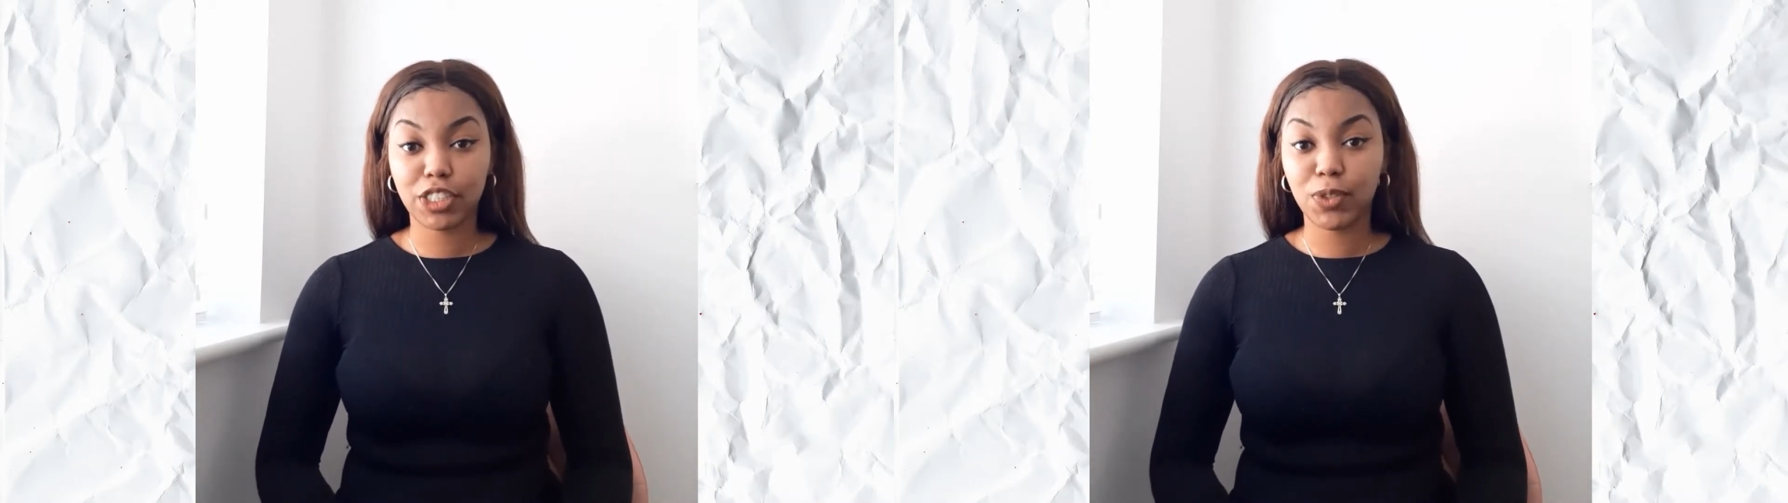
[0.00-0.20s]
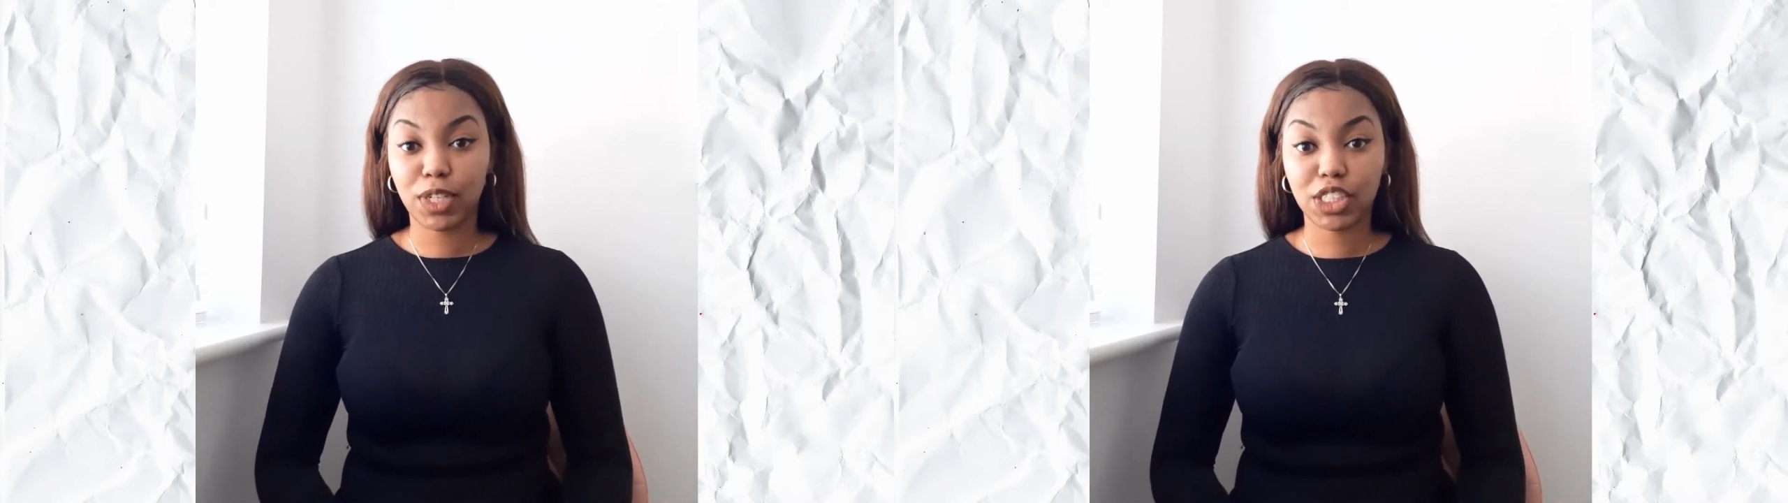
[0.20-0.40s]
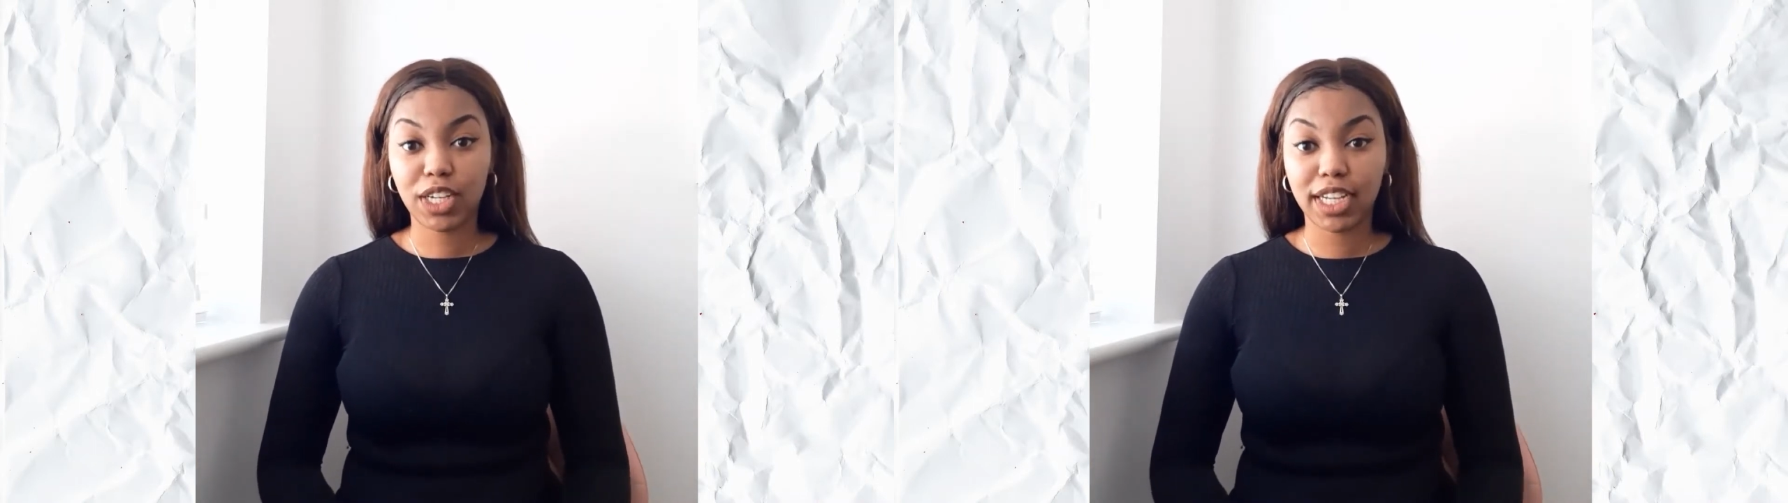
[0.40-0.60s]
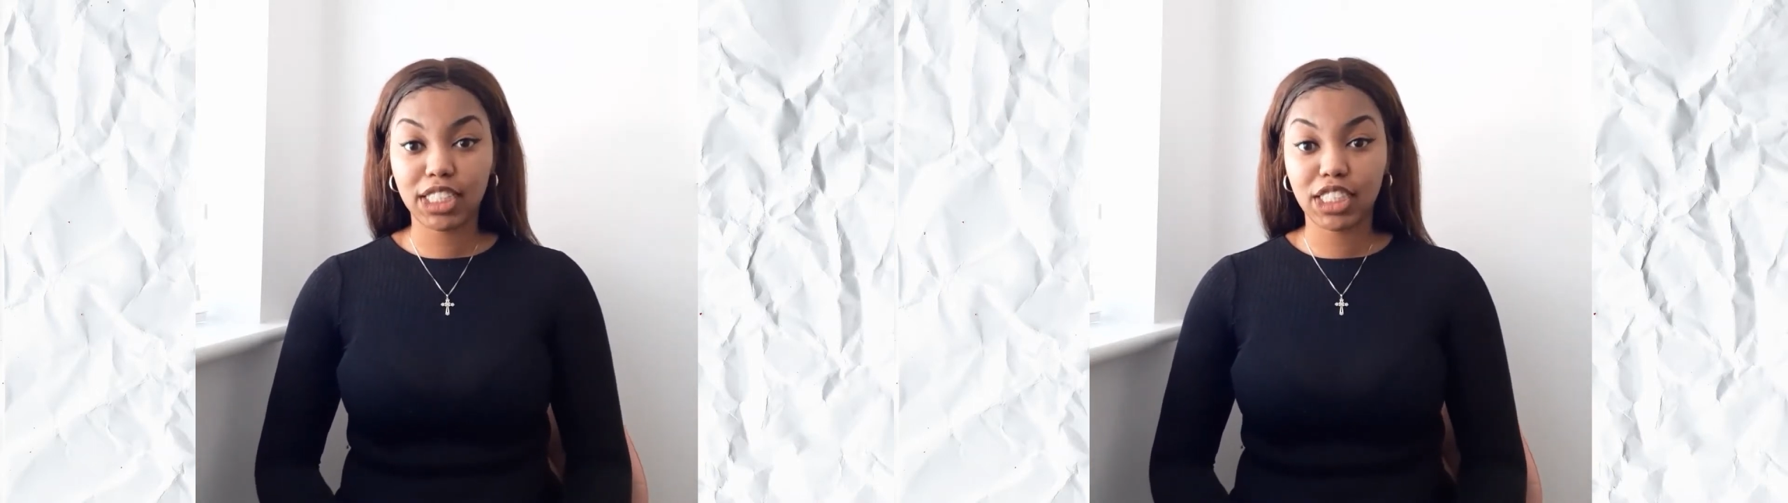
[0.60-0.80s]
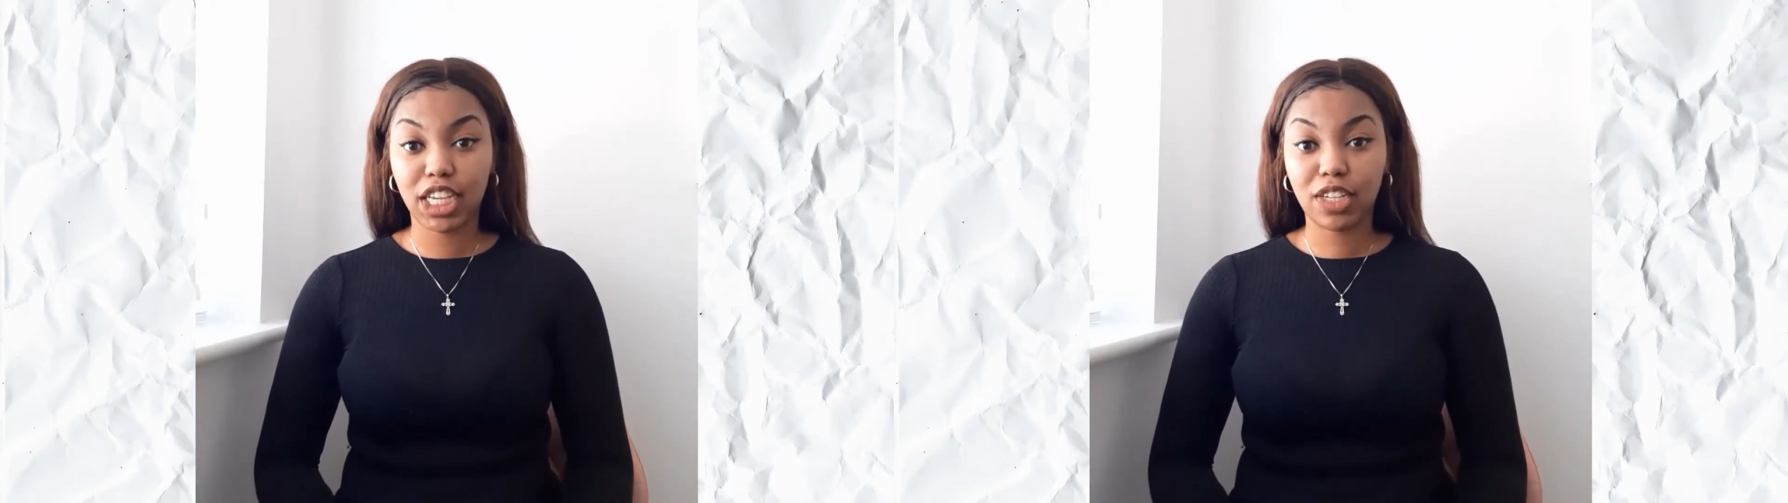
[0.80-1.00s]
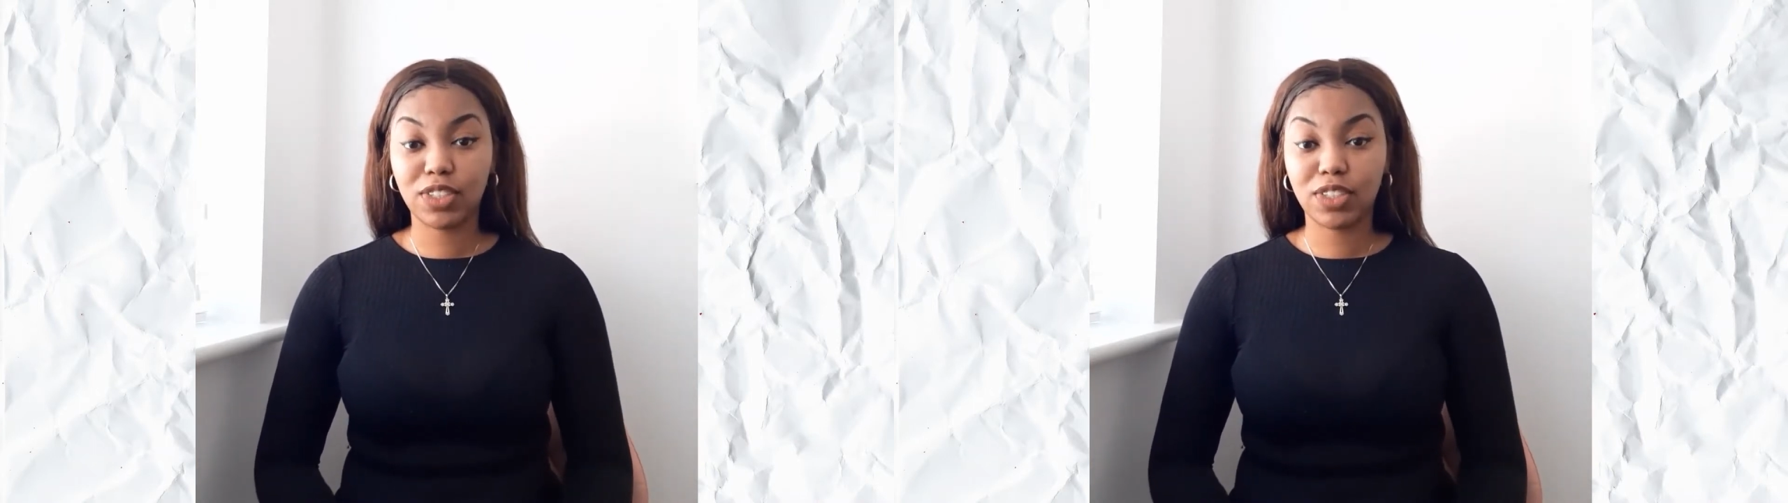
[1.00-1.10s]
who are trying to go